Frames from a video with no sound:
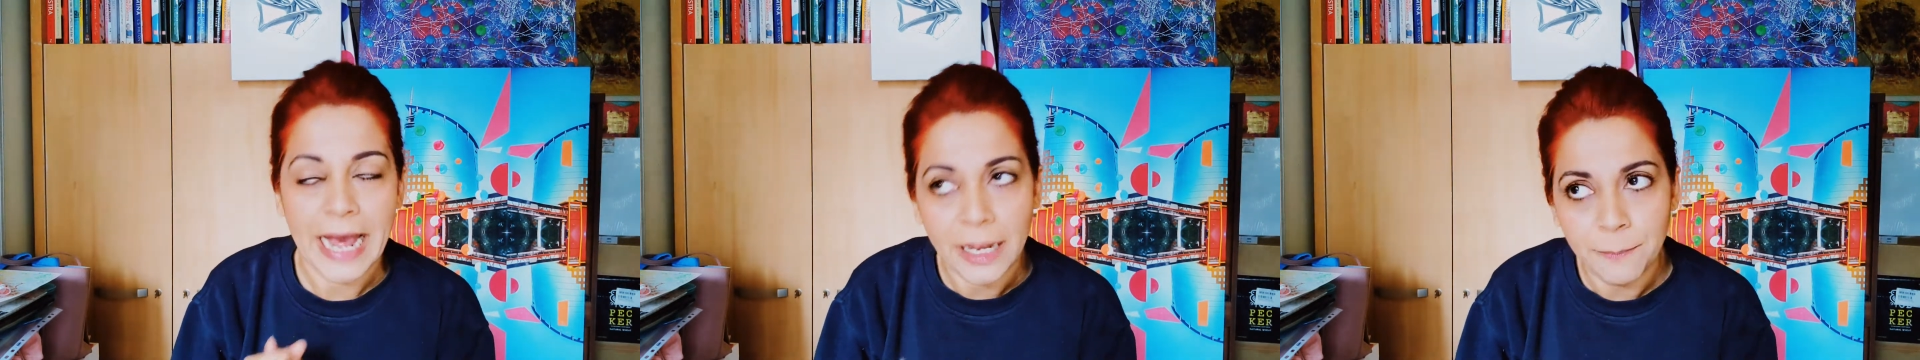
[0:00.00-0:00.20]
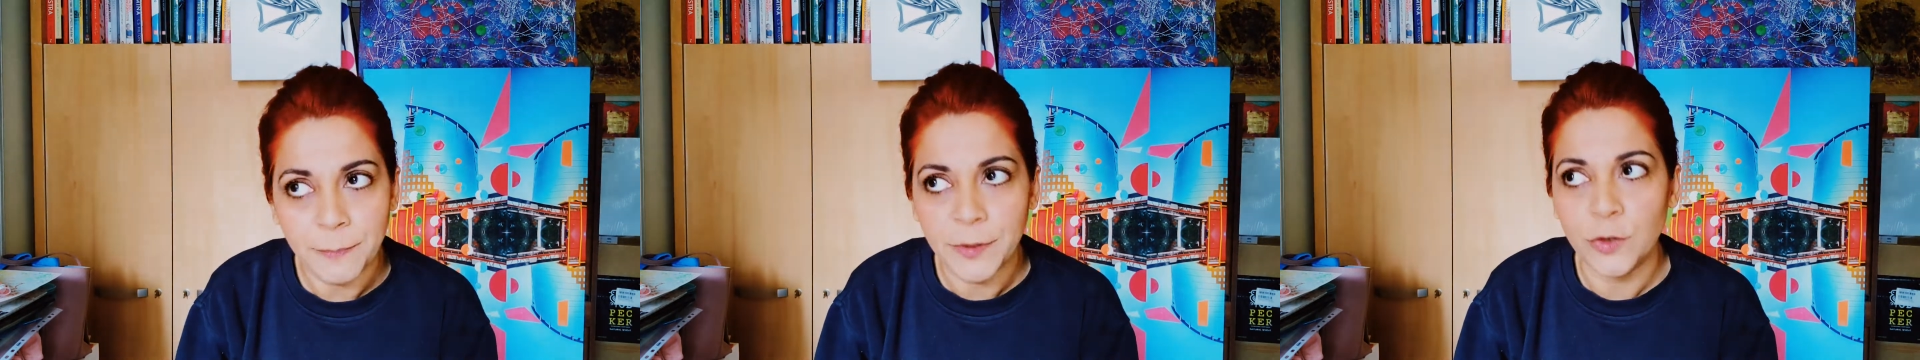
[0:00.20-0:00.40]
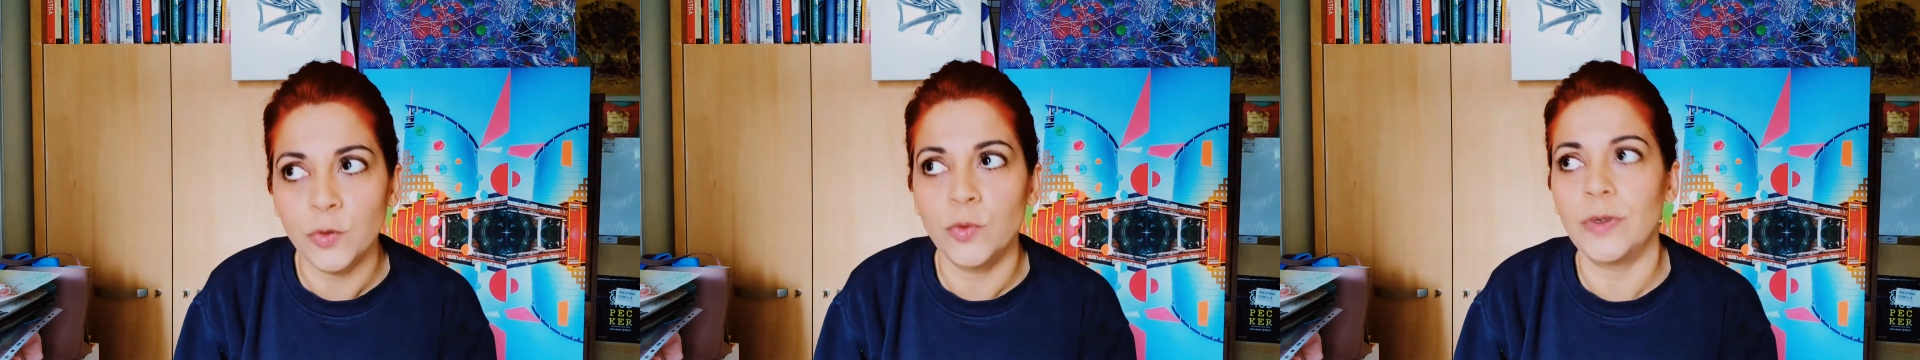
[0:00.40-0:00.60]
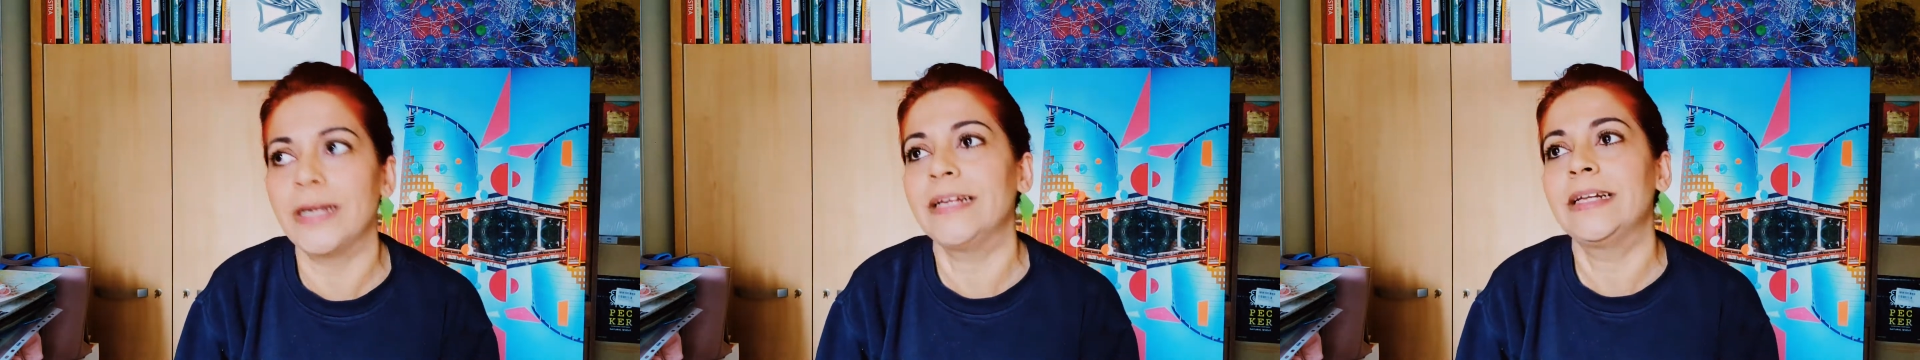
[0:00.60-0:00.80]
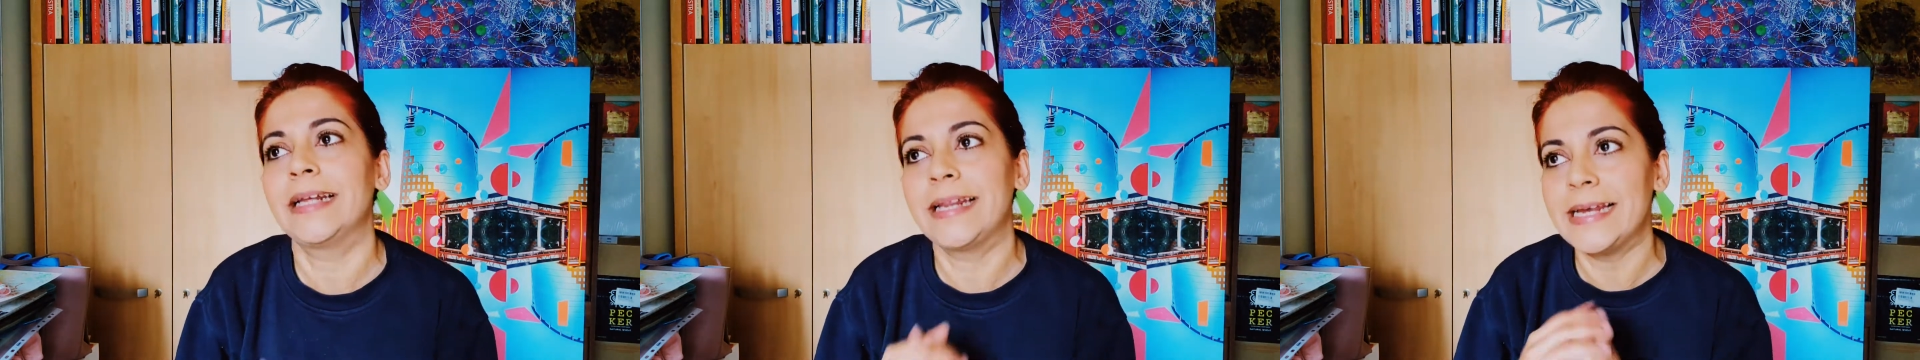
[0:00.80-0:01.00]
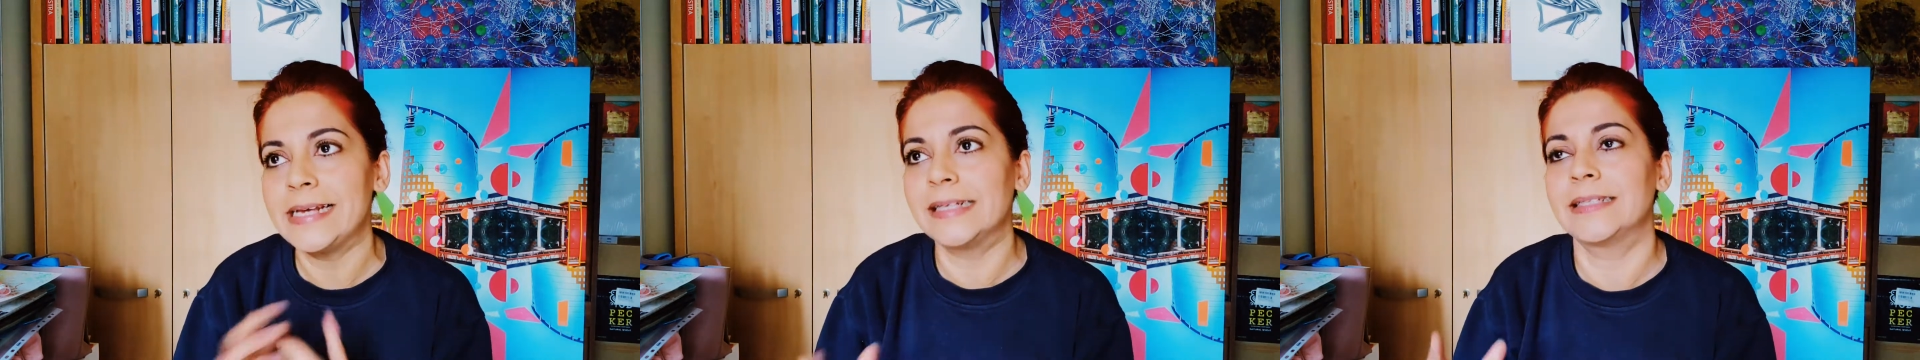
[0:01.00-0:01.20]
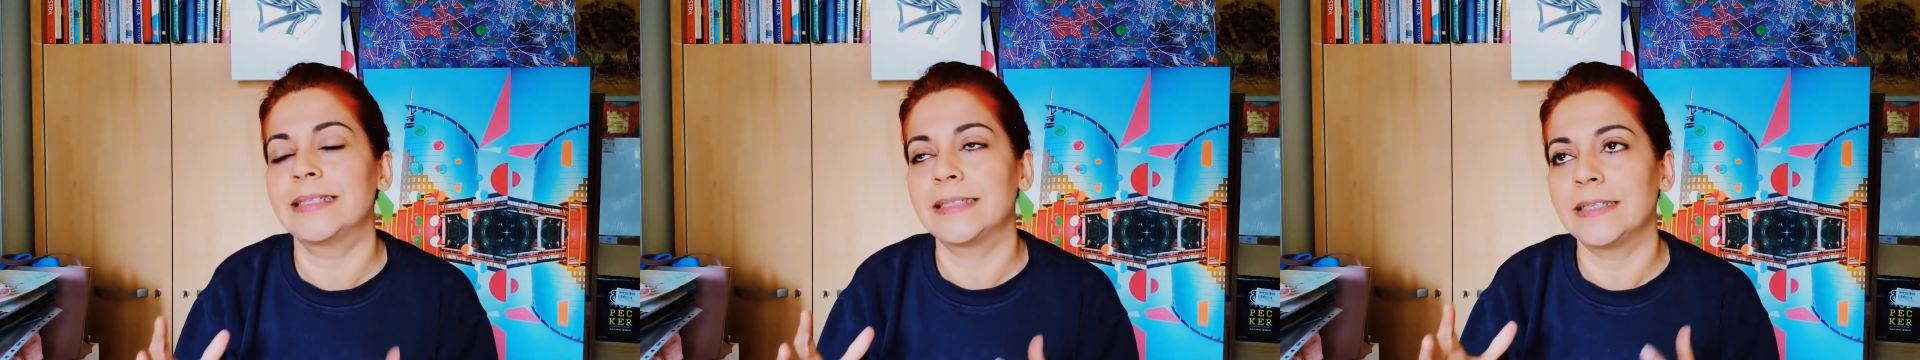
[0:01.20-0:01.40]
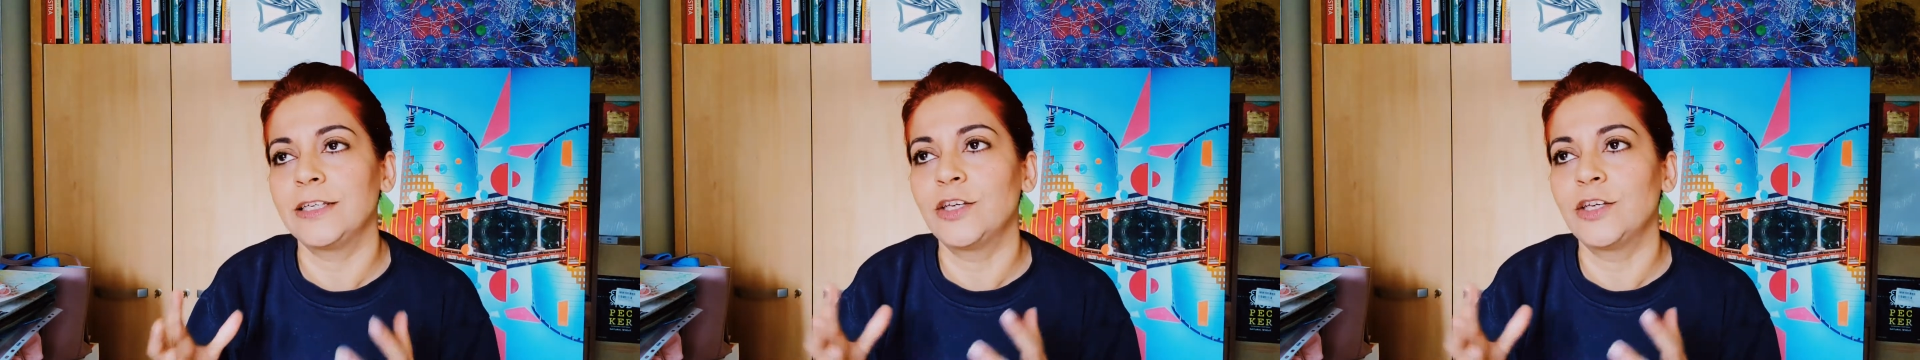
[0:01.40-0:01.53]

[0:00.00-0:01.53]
help you increase